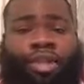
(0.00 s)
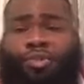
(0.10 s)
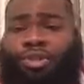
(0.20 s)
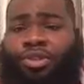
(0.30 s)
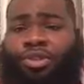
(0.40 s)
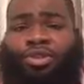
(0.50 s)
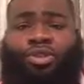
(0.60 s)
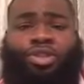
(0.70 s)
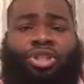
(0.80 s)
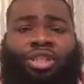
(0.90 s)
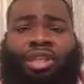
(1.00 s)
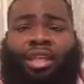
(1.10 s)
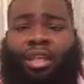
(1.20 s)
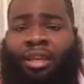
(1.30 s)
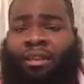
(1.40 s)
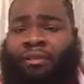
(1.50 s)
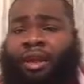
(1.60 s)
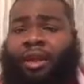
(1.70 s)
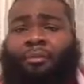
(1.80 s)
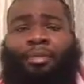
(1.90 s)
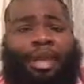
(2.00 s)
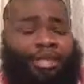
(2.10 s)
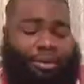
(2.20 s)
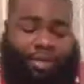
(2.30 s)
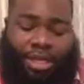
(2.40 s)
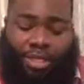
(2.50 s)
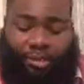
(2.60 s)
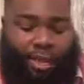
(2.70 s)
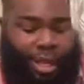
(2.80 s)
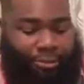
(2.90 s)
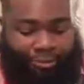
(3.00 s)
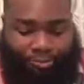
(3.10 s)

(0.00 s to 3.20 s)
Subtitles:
That's what you do. You just leave. Blase, blase, blah.